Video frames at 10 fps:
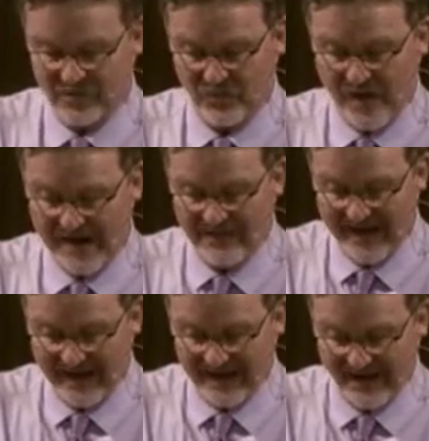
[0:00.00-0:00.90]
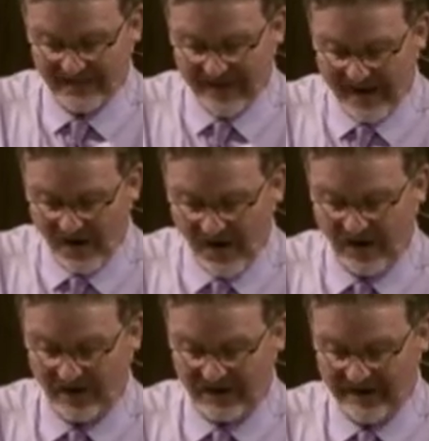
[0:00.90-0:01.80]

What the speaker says: the way they are.